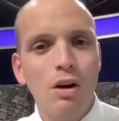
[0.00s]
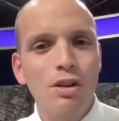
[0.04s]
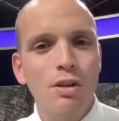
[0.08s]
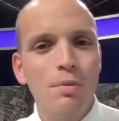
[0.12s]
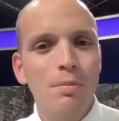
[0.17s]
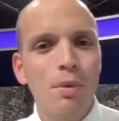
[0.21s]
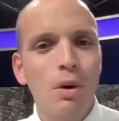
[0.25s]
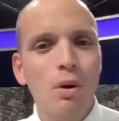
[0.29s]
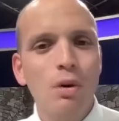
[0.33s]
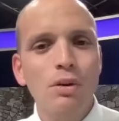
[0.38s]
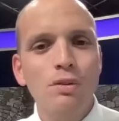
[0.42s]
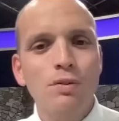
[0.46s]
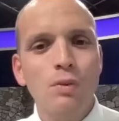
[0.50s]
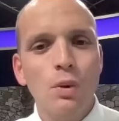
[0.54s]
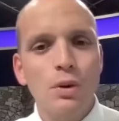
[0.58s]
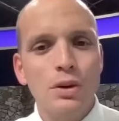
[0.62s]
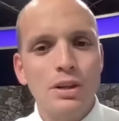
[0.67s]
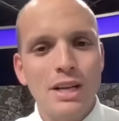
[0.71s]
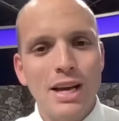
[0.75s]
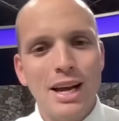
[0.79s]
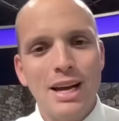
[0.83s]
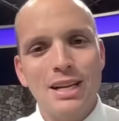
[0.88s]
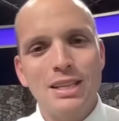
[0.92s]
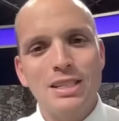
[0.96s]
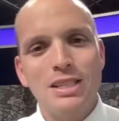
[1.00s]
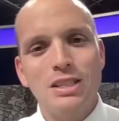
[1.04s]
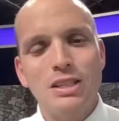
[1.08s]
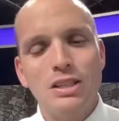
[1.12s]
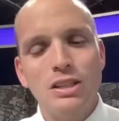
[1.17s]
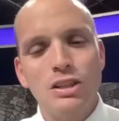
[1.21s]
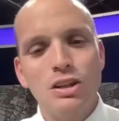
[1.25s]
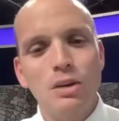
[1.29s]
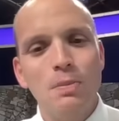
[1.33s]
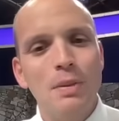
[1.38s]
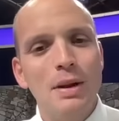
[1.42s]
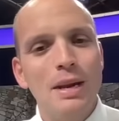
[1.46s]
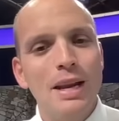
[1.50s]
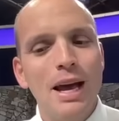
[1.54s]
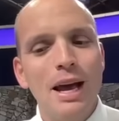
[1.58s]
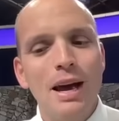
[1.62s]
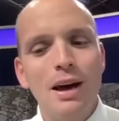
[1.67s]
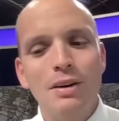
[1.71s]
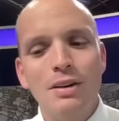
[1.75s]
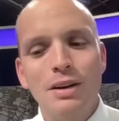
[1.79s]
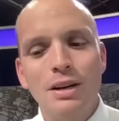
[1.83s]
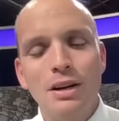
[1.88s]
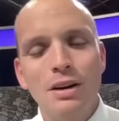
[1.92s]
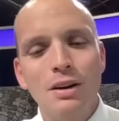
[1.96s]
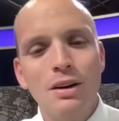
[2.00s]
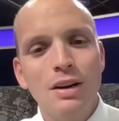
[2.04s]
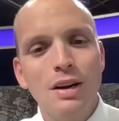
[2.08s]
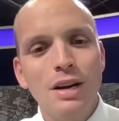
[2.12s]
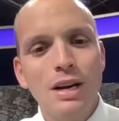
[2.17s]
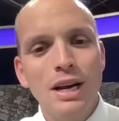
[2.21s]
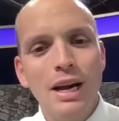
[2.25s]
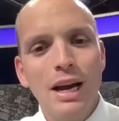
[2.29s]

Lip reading: the polar vortex, dipping down here